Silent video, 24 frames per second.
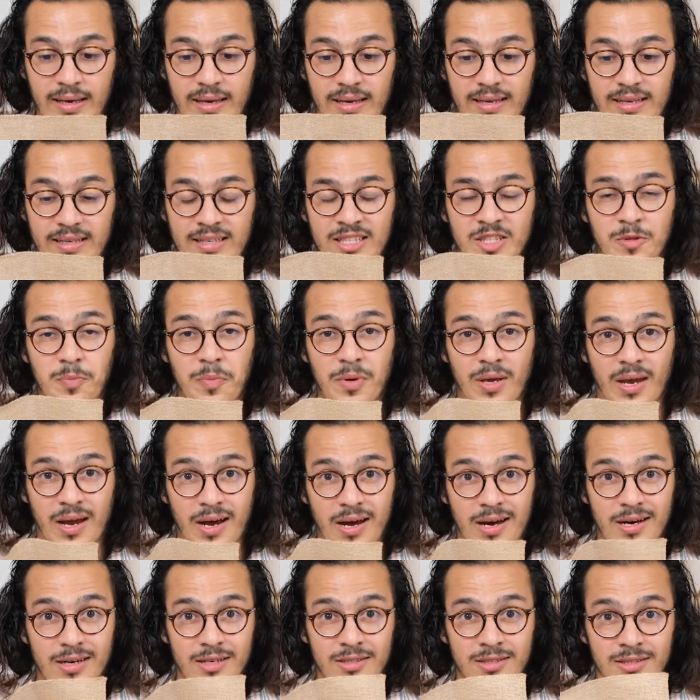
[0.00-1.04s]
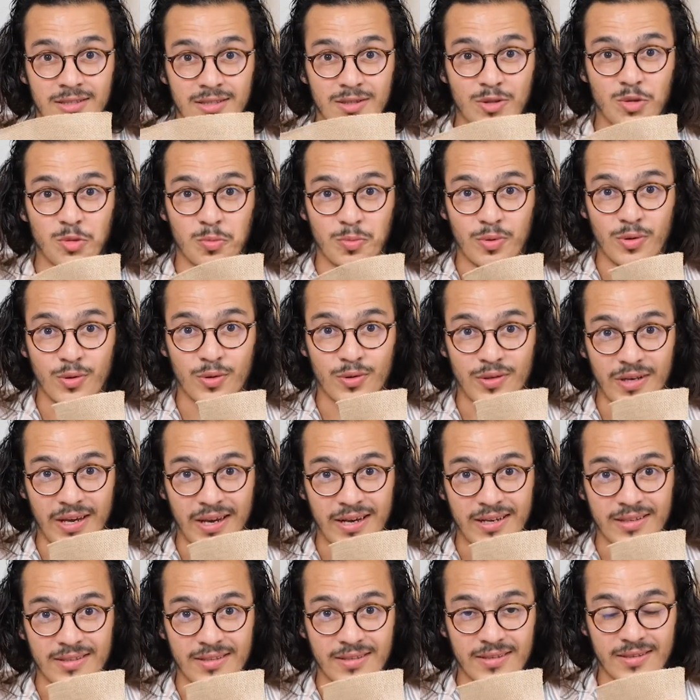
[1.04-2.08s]
It's because to
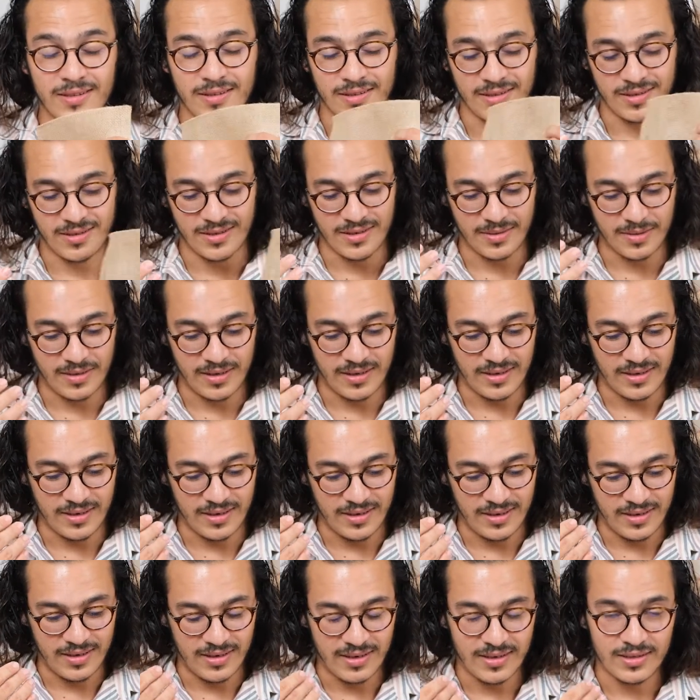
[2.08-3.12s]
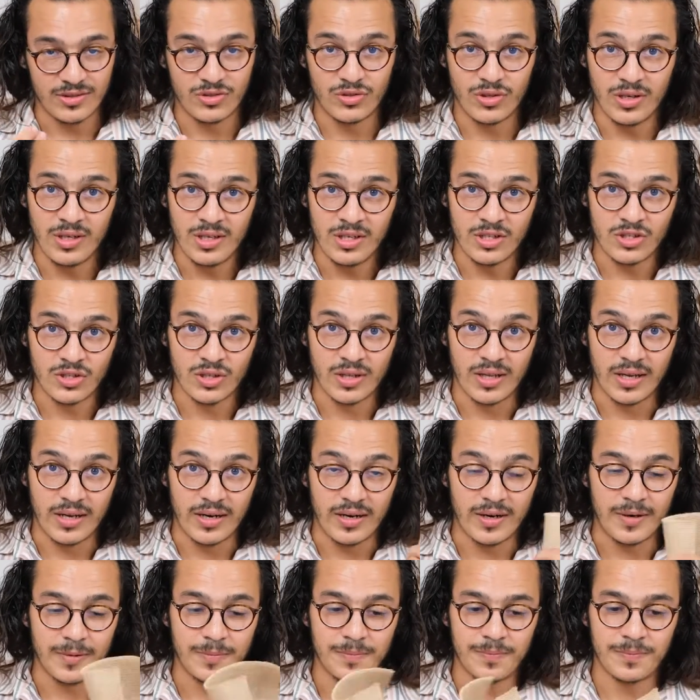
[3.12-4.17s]
protect drainage
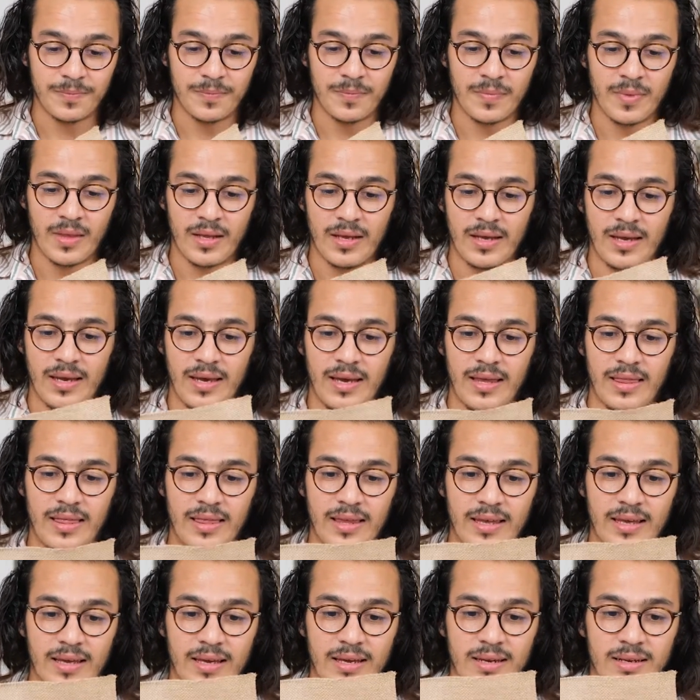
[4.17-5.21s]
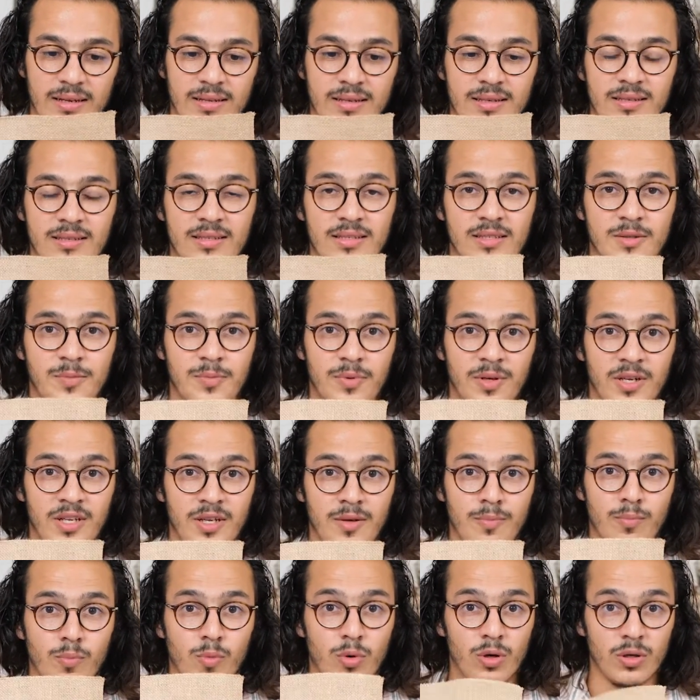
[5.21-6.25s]
layer. And then this is pretty
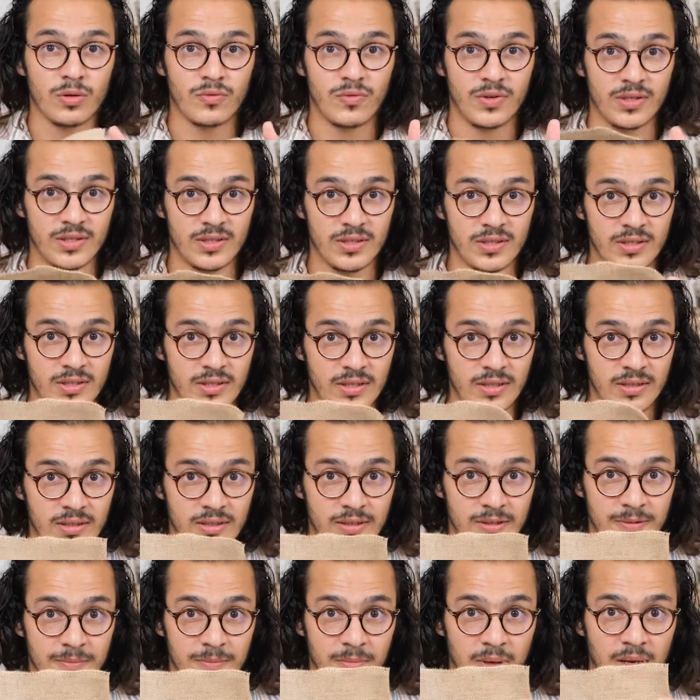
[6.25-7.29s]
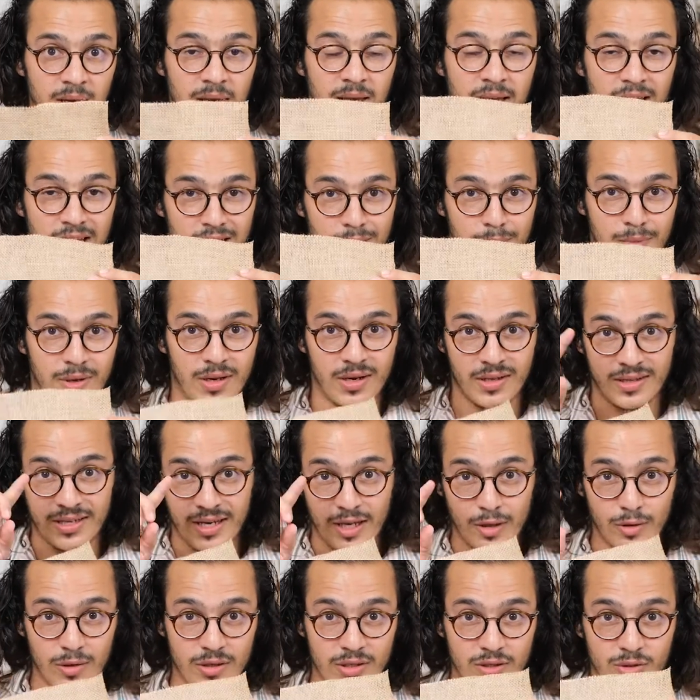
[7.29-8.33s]
mold resistant. And I'm gonna
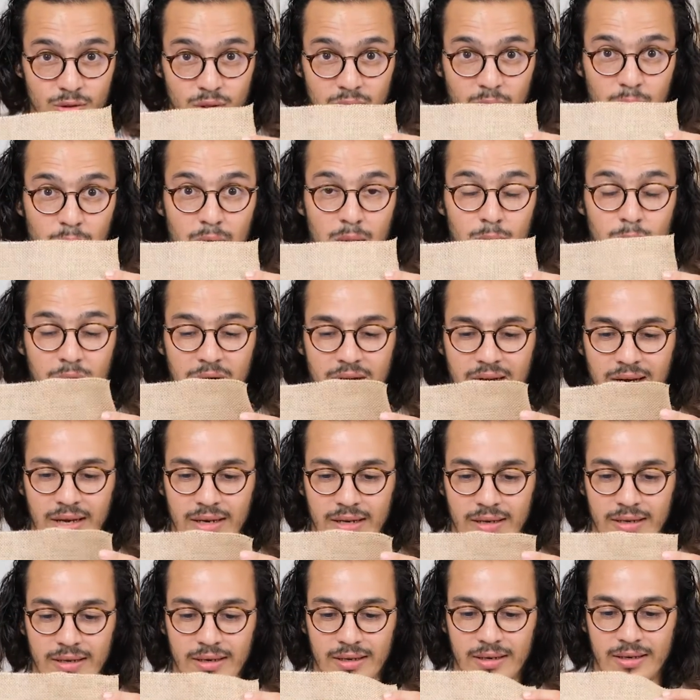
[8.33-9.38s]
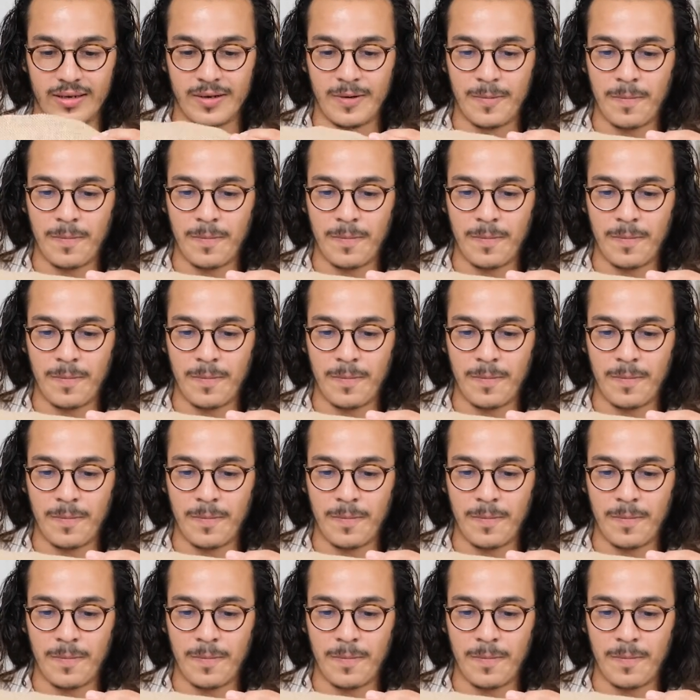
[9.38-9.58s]
tell you a story while we're cutting it.